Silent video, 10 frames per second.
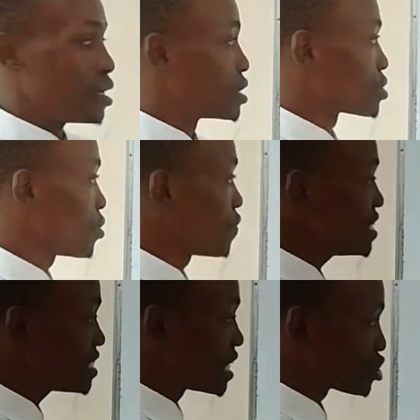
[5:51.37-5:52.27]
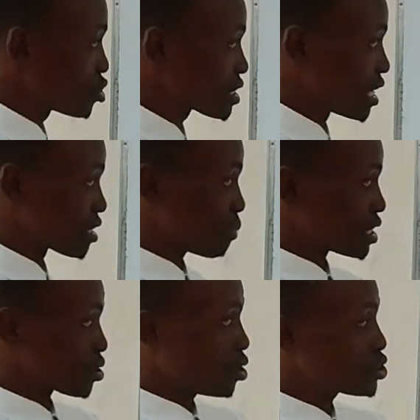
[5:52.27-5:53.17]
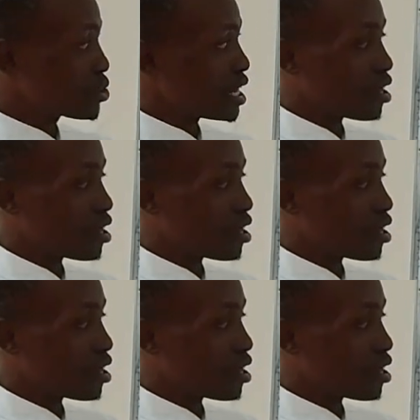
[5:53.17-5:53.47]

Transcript: So this is a shortcut, but also the